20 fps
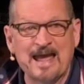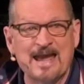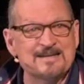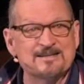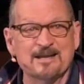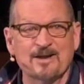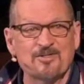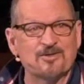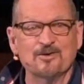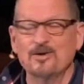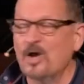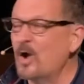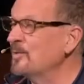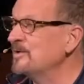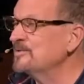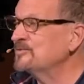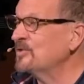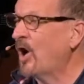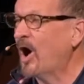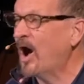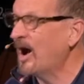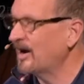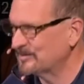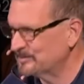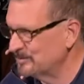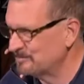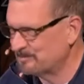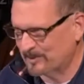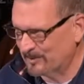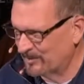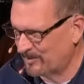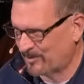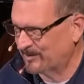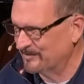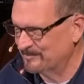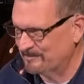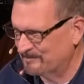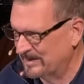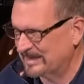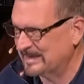A doesn't go and talk to
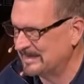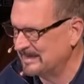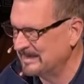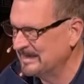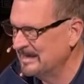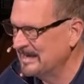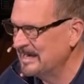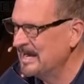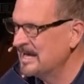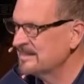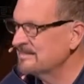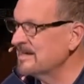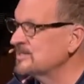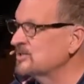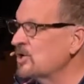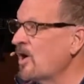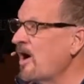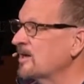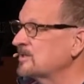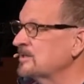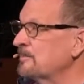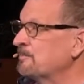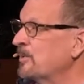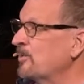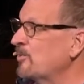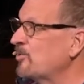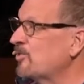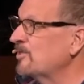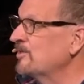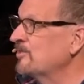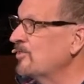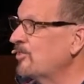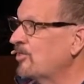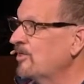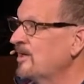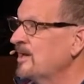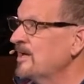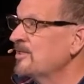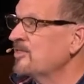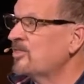person B. They talk to persons
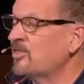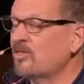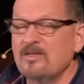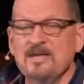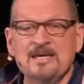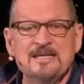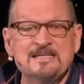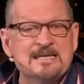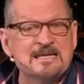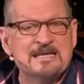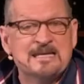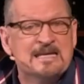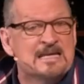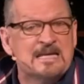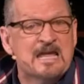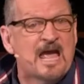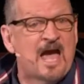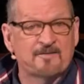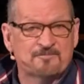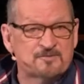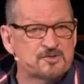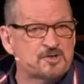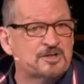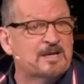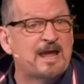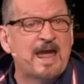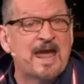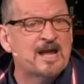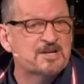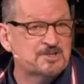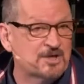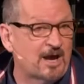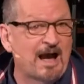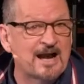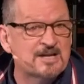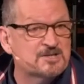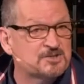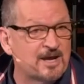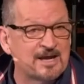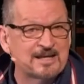C, D, E, F, G, H,
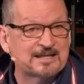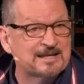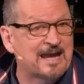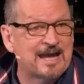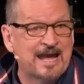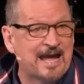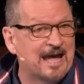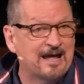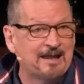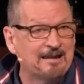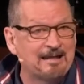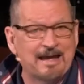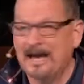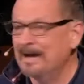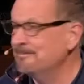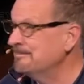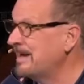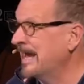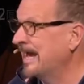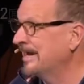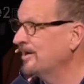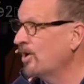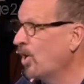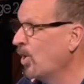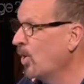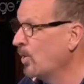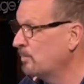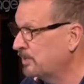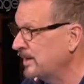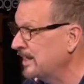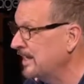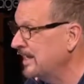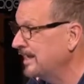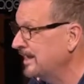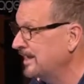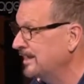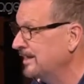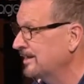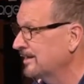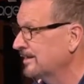I, J, K, L, M, N, O,
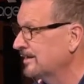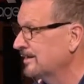P